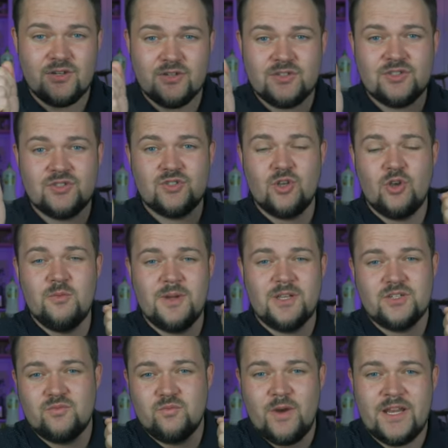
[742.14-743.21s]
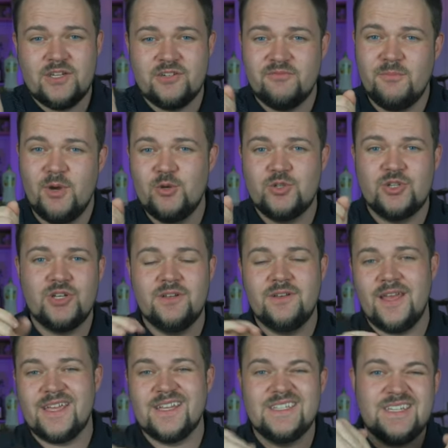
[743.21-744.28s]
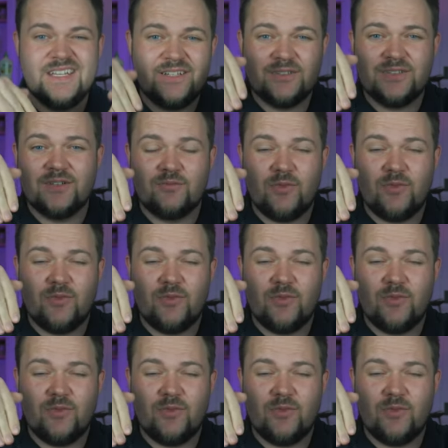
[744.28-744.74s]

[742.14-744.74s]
got so much range of motion. I can tilt it